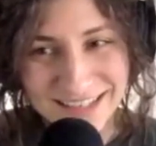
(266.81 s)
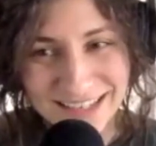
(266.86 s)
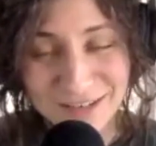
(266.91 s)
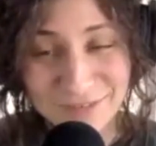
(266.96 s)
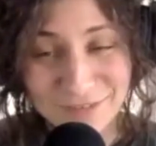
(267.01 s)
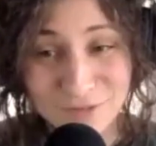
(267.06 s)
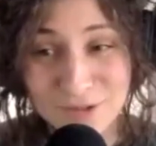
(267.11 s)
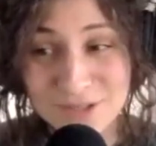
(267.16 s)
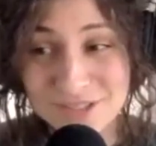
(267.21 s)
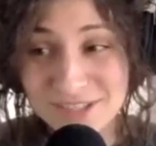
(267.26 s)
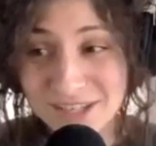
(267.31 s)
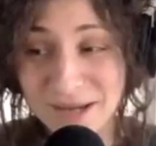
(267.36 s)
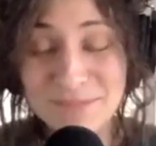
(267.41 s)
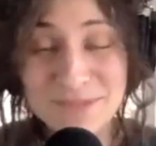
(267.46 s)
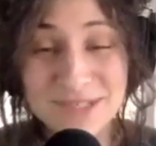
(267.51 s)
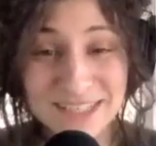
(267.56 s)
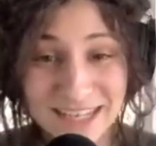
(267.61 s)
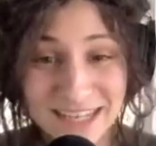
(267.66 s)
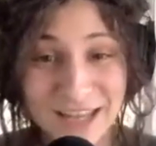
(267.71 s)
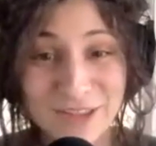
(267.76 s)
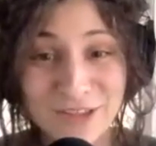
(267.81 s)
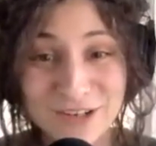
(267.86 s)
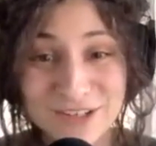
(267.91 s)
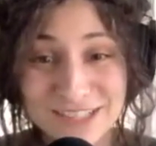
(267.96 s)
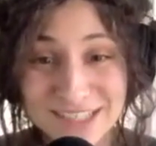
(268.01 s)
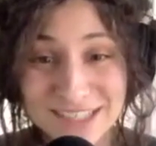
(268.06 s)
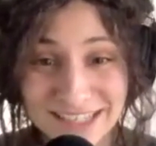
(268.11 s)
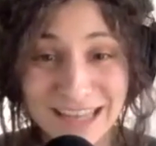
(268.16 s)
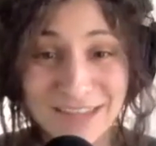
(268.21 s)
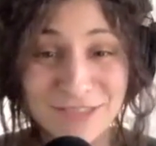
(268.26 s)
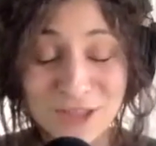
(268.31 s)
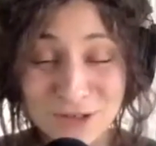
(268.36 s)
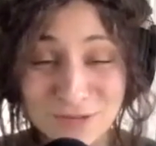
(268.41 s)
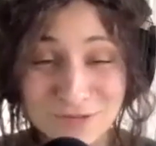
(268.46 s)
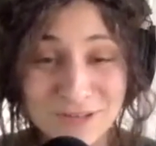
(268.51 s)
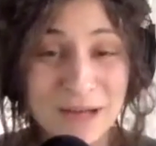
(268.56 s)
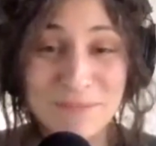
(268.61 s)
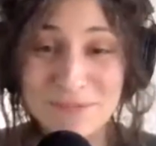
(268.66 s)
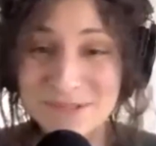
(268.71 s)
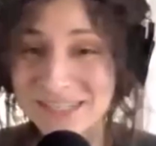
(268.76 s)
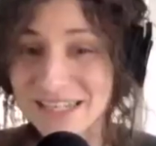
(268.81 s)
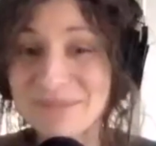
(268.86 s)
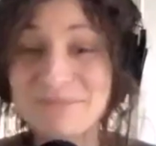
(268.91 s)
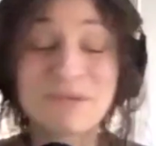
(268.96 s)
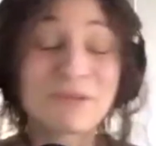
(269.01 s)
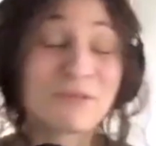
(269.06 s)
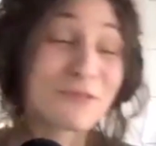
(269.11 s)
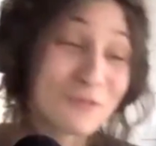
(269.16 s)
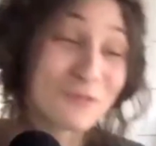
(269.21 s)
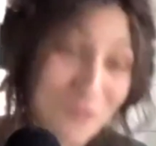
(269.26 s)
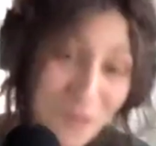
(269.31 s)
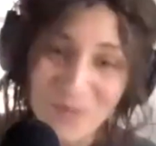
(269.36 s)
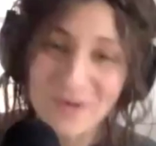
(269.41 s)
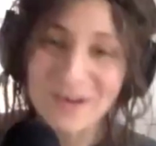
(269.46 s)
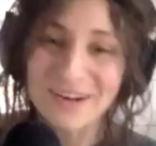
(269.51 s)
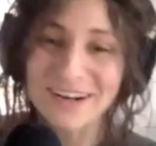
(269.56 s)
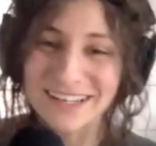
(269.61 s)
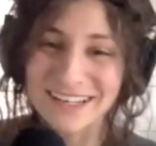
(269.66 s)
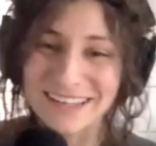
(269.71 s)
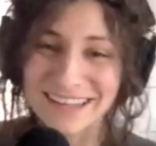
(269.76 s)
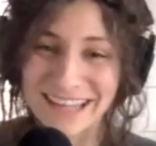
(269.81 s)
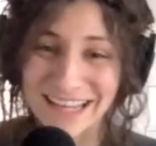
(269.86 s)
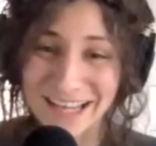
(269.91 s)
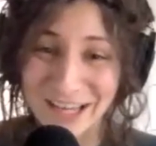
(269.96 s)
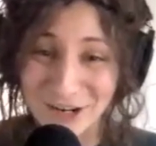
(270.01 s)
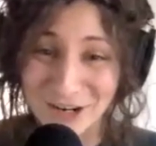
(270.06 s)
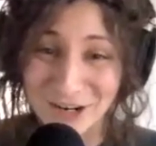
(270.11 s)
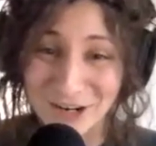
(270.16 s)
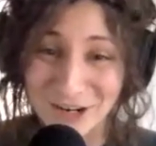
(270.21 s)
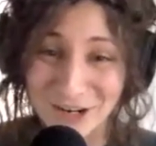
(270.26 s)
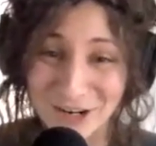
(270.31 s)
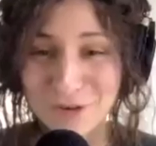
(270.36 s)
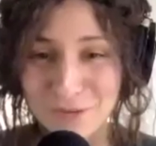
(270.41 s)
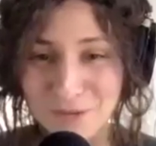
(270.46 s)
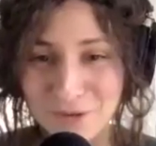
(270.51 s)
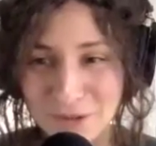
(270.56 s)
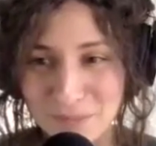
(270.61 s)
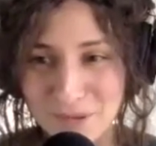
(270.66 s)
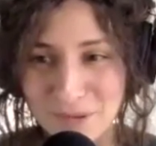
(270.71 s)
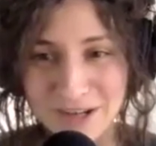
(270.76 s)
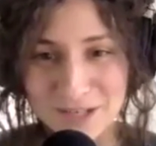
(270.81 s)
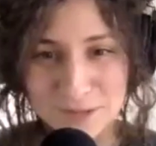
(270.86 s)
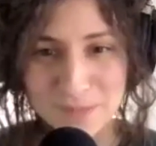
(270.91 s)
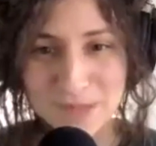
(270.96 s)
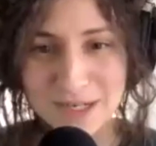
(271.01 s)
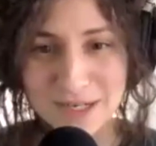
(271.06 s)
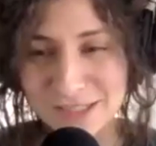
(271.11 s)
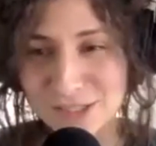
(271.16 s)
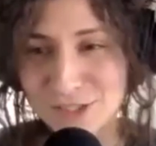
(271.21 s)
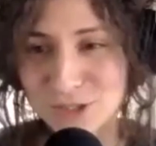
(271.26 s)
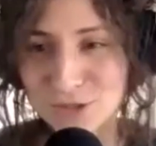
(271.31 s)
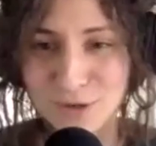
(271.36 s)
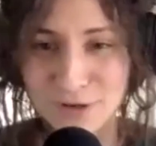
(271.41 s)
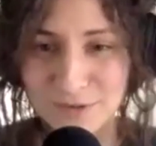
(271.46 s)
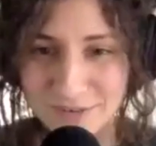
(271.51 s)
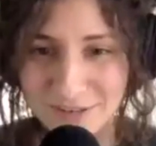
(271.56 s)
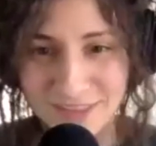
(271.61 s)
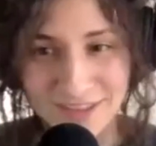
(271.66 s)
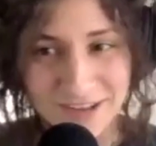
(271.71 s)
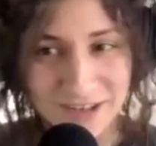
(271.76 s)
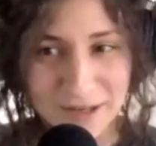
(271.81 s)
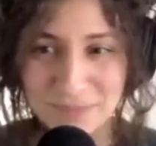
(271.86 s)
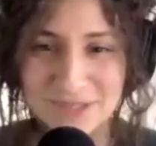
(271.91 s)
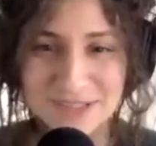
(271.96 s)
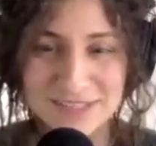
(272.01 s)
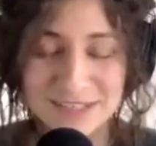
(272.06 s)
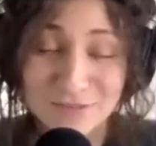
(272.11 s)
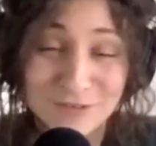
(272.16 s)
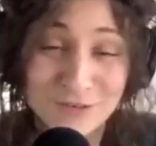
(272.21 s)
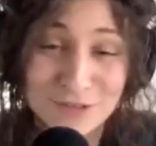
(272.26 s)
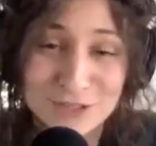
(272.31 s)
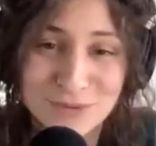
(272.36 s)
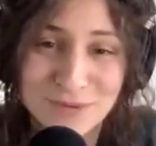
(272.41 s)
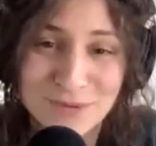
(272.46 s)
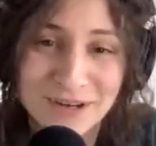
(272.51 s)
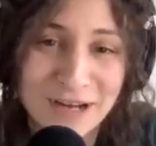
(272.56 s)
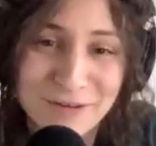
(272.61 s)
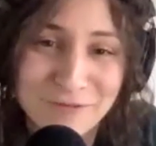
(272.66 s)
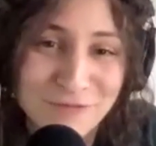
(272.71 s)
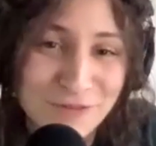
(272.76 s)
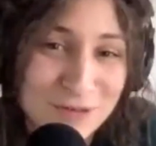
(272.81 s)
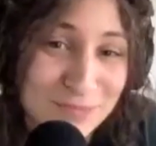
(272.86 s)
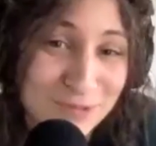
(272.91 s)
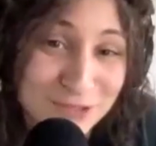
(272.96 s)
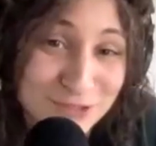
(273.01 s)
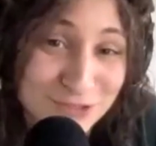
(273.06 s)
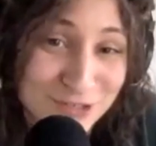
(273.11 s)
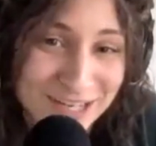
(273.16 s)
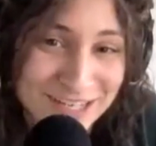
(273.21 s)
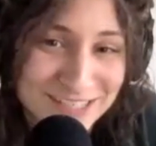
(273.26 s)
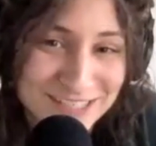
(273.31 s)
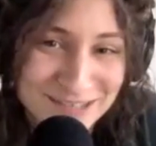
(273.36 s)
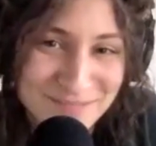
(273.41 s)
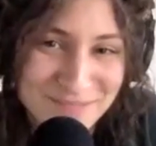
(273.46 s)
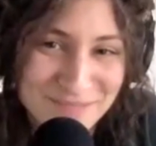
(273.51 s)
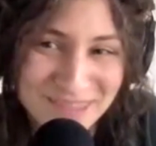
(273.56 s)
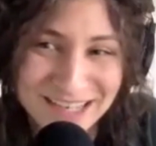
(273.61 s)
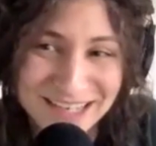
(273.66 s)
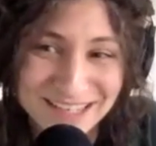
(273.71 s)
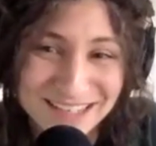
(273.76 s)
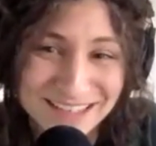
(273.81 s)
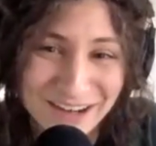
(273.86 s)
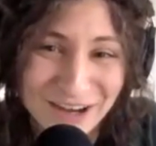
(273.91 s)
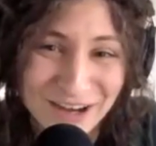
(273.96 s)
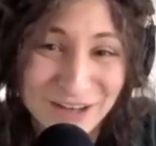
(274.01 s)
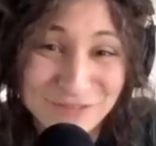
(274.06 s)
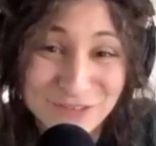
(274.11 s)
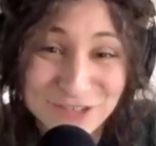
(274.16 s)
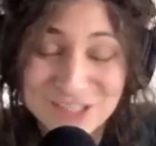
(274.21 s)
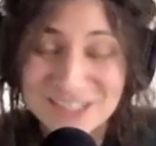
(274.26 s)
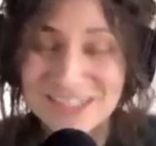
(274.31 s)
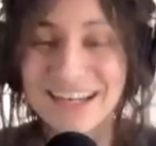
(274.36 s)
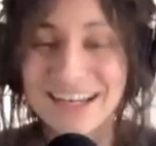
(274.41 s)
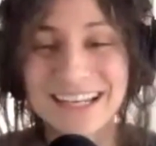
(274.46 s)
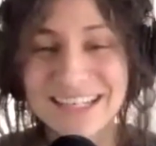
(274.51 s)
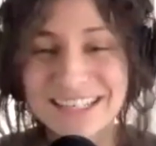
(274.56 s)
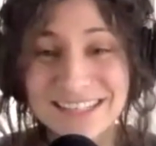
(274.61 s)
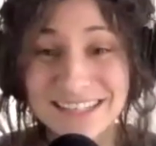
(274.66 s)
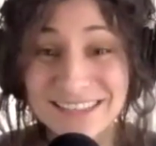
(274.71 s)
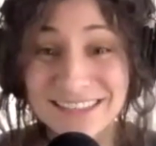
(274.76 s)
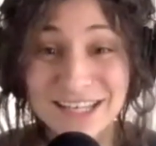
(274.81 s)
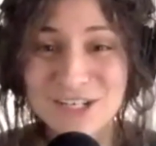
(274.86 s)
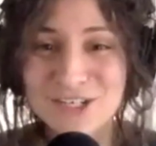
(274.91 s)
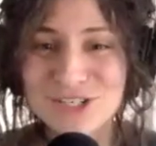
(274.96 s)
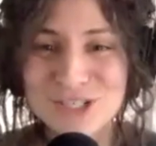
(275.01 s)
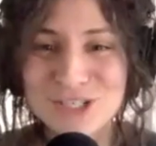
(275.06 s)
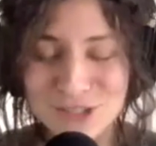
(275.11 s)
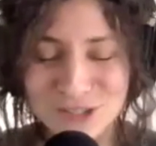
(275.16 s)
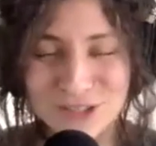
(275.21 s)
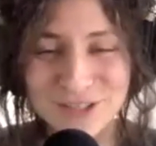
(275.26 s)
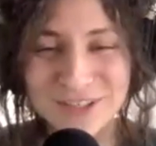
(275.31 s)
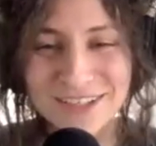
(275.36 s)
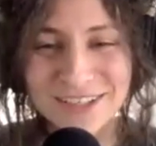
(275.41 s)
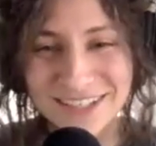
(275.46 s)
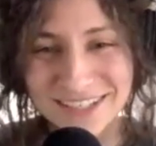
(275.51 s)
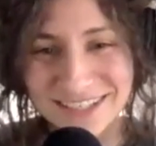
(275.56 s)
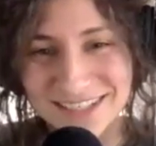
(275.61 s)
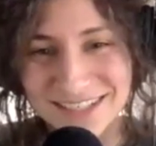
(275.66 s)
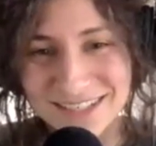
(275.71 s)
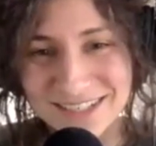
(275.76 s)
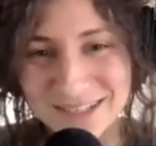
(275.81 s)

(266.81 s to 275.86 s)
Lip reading: And folks come together to get their reps in before they get on the phone with a prospect and screw everything up because they feel so uncomfortable trying something on for size that they had just learned.